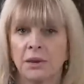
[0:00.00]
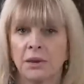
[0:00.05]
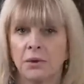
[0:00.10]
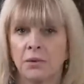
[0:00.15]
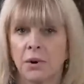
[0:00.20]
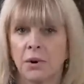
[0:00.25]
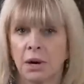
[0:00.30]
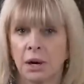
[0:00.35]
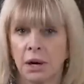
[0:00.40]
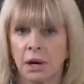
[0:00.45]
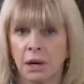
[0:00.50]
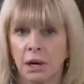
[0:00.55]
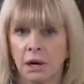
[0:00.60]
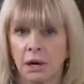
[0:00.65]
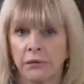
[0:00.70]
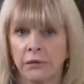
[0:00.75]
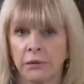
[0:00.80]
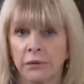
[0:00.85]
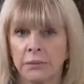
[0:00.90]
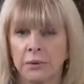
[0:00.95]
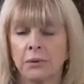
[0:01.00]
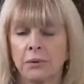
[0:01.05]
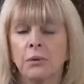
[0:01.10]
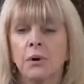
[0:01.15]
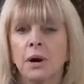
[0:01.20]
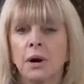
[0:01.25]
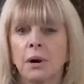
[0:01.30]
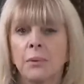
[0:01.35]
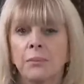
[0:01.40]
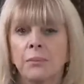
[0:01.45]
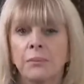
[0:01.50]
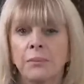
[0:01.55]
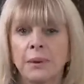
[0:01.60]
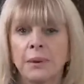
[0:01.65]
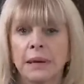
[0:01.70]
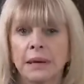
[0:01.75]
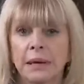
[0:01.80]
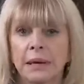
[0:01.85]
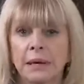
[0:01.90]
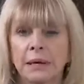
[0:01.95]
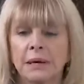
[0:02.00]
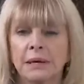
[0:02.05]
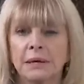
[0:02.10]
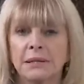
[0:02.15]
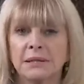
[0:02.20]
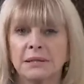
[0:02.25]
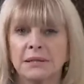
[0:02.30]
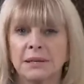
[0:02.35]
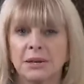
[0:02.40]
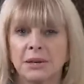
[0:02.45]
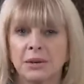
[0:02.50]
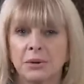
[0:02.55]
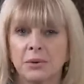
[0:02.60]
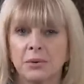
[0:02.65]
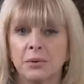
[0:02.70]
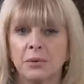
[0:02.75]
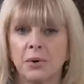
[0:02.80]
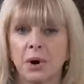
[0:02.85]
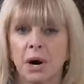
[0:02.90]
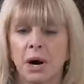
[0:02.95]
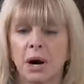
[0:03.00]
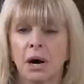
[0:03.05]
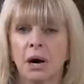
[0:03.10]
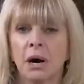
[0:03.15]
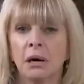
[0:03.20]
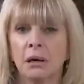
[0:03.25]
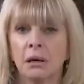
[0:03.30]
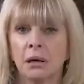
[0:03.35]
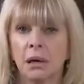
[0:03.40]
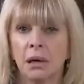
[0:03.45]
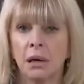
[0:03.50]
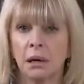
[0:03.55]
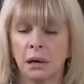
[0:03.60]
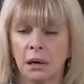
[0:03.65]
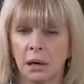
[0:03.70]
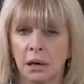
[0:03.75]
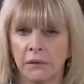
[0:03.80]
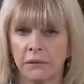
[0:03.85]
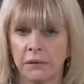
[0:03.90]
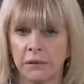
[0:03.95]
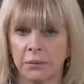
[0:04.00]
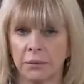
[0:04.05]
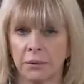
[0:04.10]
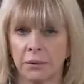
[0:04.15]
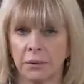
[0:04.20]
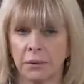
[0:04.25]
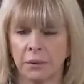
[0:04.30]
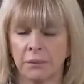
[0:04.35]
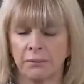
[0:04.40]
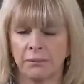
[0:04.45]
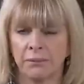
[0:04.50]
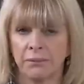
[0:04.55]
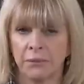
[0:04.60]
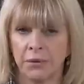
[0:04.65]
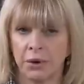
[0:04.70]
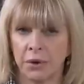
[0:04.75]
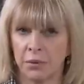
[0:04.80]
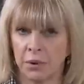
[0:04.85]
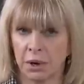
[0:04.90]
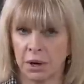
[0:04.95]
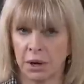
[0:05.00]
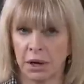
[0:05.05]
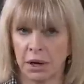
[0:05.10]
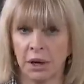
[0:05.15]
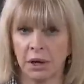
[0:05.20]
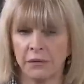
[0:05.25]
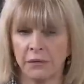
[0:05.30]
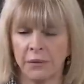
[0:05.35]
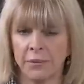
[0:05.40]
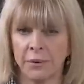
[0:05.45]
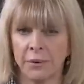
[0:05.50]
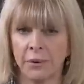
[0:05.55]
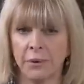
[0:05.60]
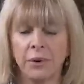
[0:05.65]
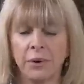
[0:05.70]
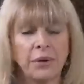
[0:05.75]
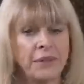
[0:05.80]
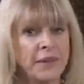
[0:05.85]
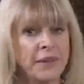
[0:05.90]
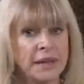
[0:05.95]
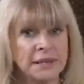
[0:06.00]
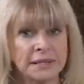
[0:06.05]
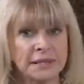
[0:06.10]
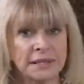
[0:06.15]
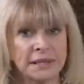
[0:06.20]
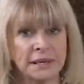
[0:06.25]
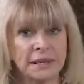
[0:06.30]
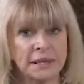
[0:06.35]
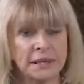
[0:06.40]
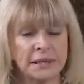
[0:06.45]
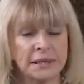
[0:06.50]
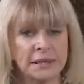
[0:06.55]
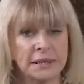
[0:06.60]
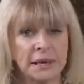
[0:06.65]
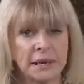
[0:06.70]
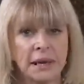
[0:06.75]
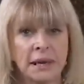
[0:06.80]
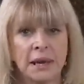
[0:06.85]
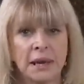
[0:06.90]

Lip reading: You are lovable because you are lovable. You are lovable, that's it.